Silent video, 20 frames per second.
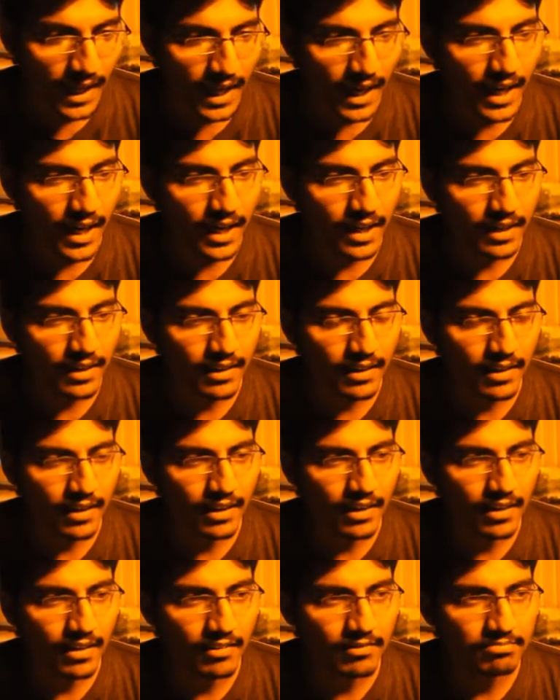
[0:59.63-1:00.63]
And
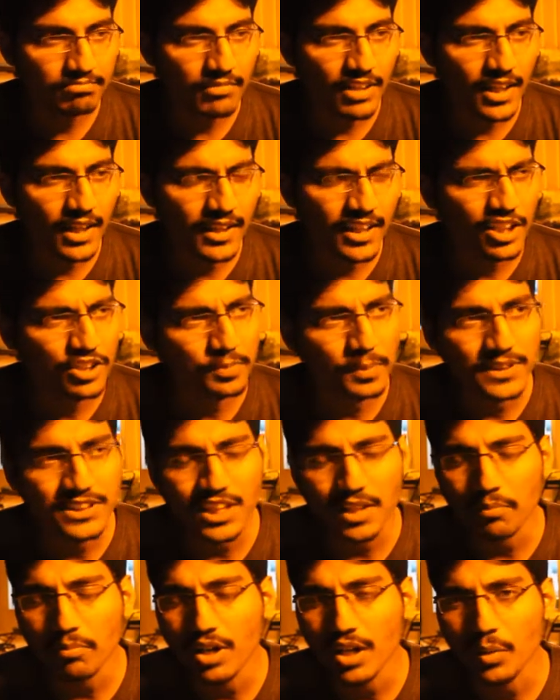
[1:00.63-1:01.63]
uh, at
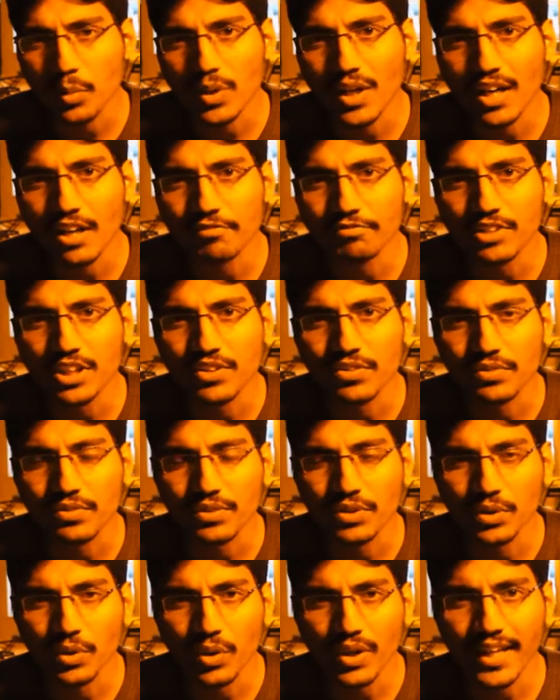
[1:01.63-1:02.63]
SPJIMR we have this
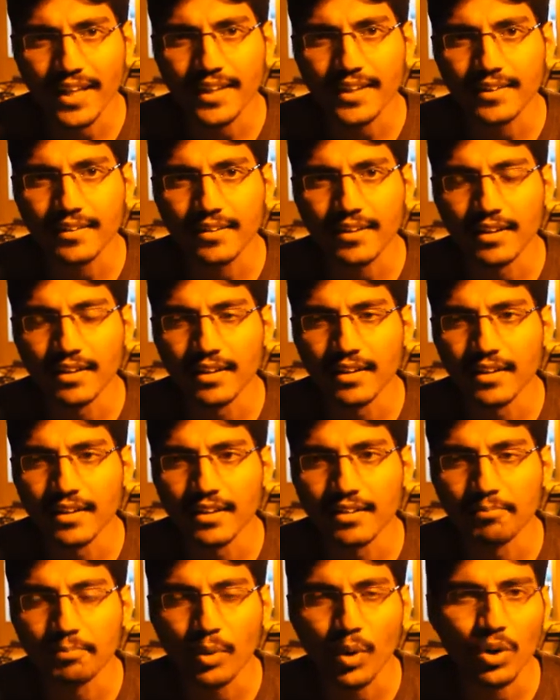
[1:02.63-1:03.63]
unique
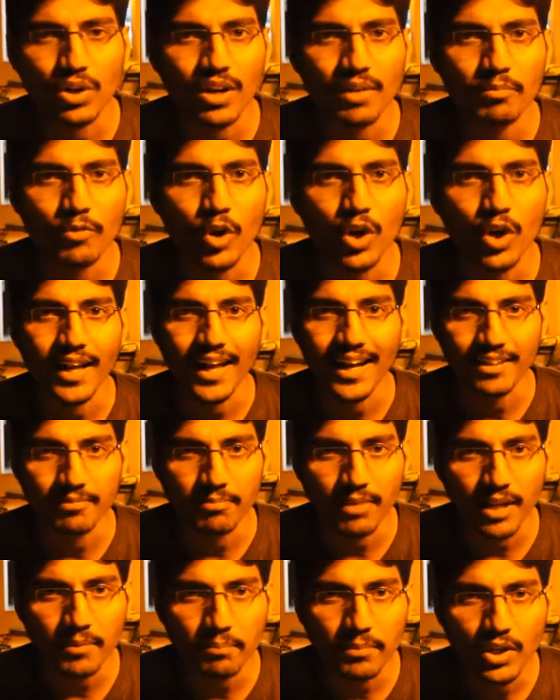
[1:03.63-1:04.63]
uh, program
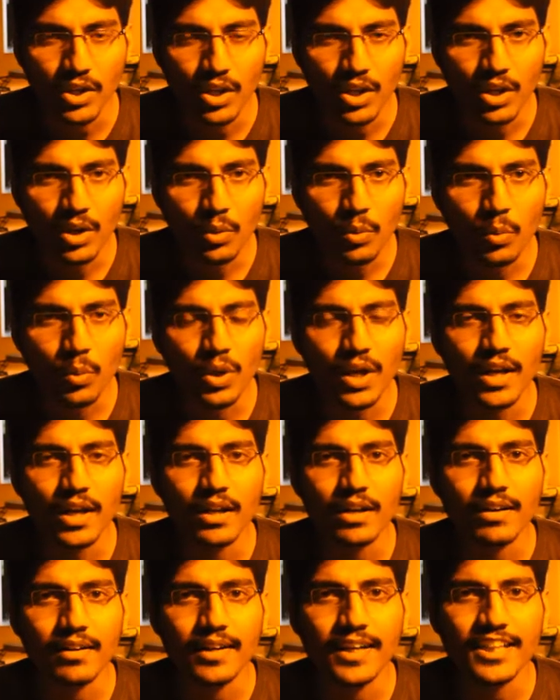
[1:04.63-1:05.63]
ADMAP
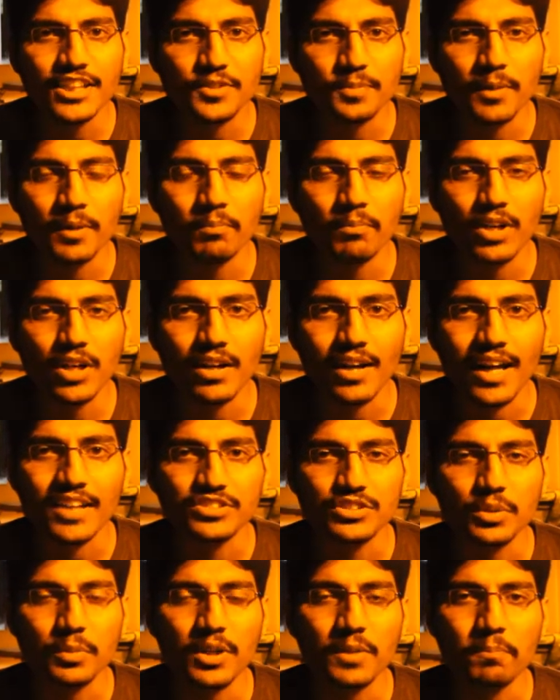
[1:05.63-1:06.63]
where each member
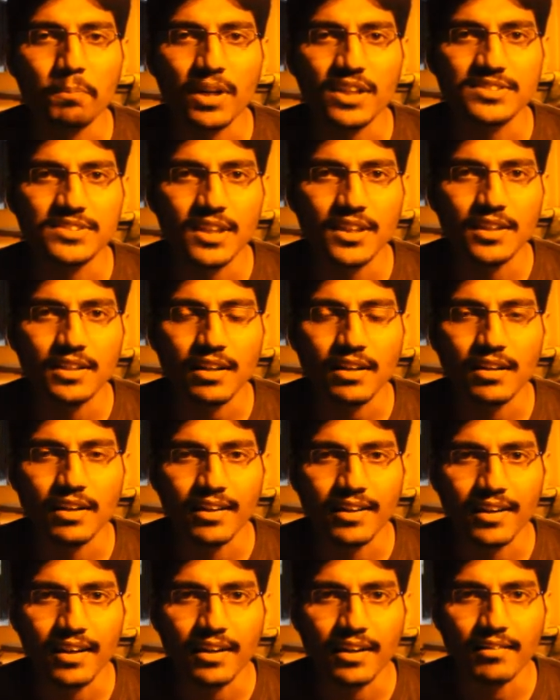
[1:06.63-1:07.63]
has to be present
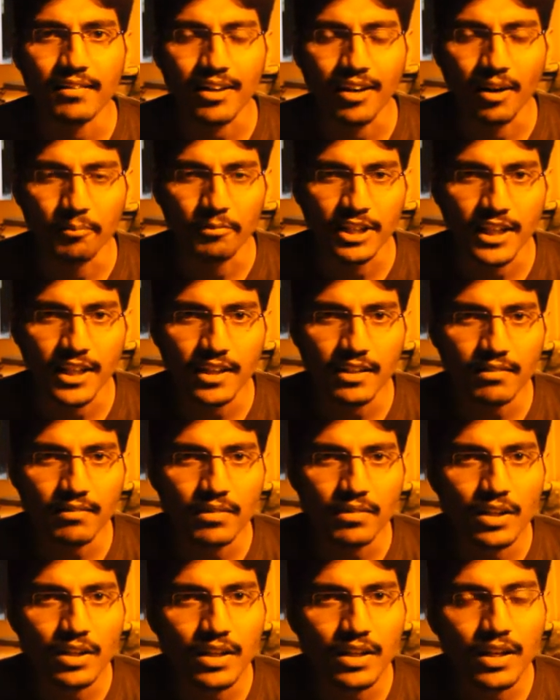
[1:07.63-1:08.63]
in a committee
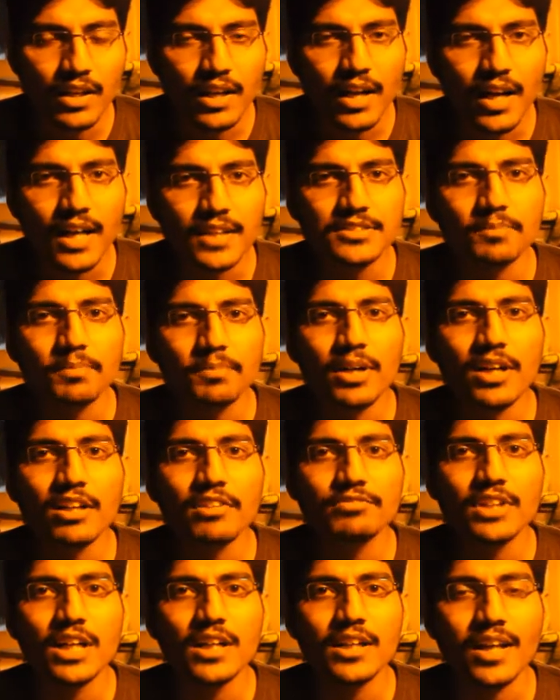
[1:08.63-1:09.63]
as a part
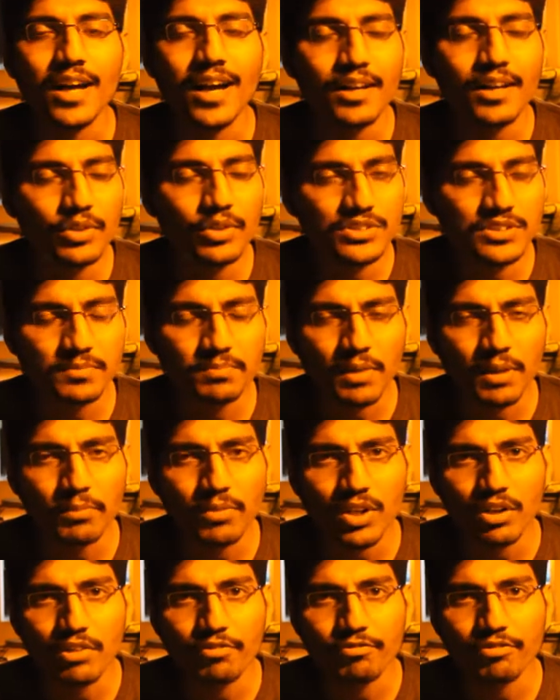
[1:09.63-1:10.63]
of that, I was a
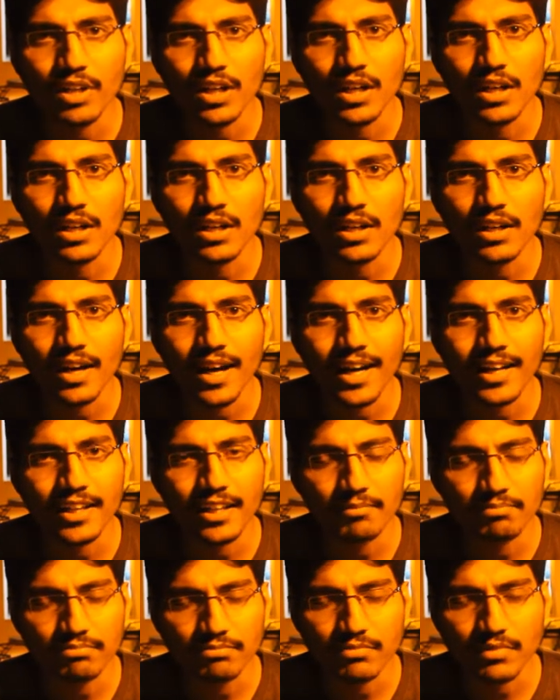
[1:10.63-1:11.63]
member of uh,
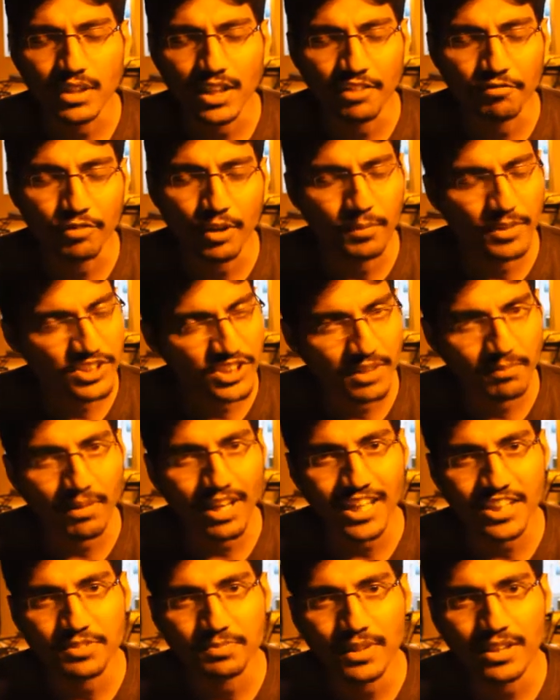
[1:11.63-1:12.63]
IM Information
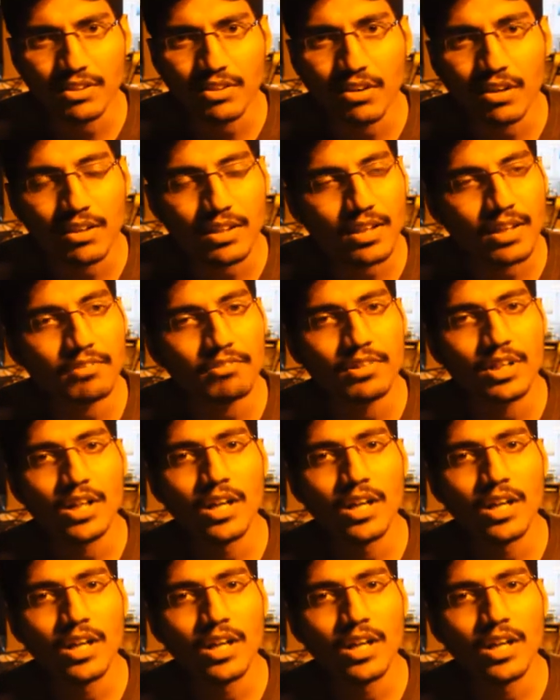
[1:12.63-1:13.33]
Management Conclave.